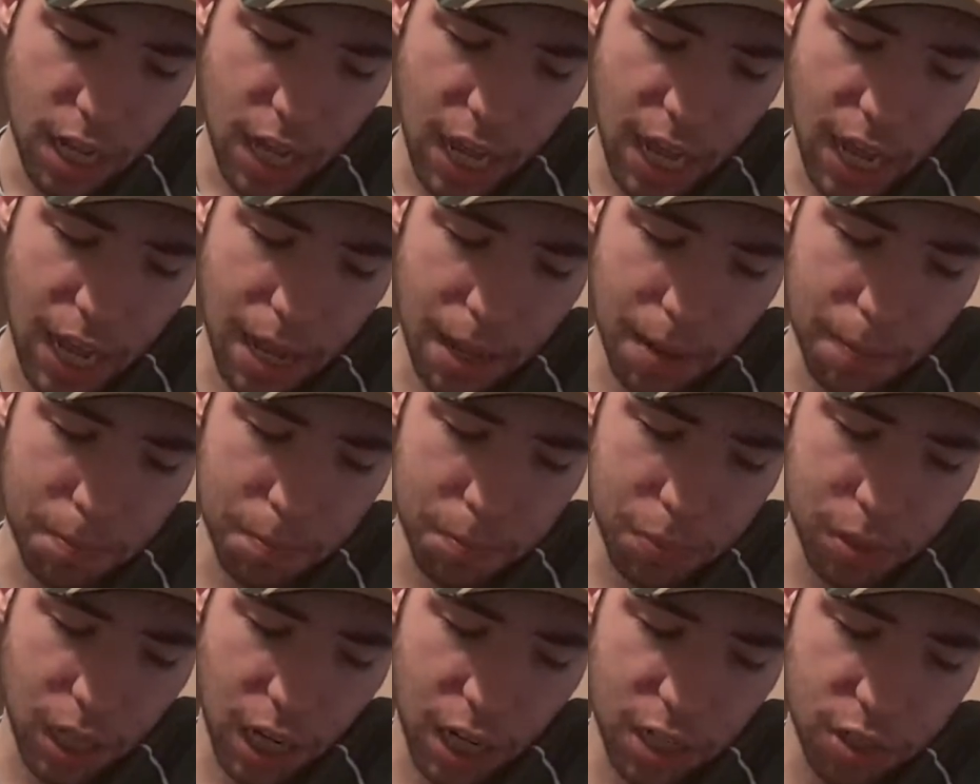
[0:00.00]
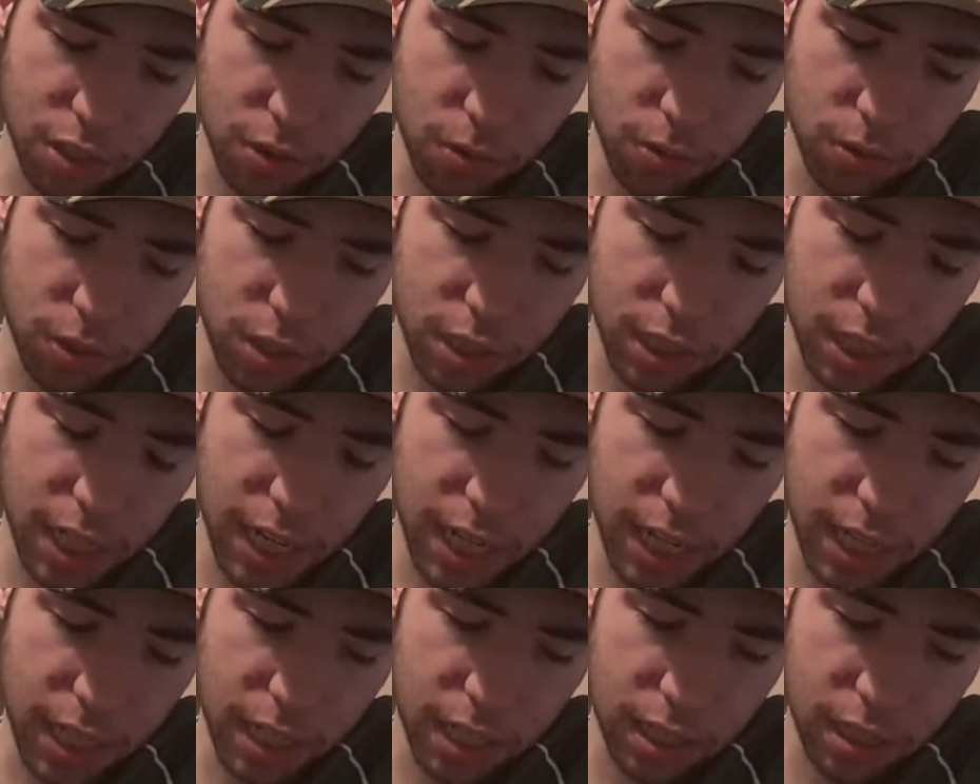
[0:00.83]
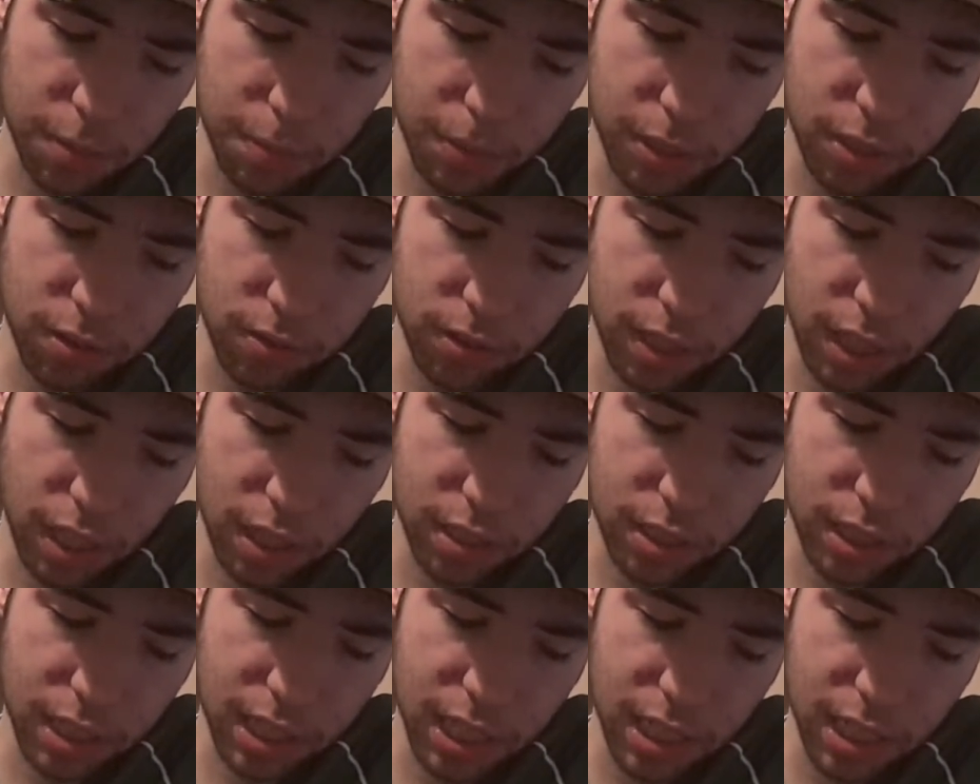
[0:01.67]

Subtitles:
But I don't take, and to be totally honest,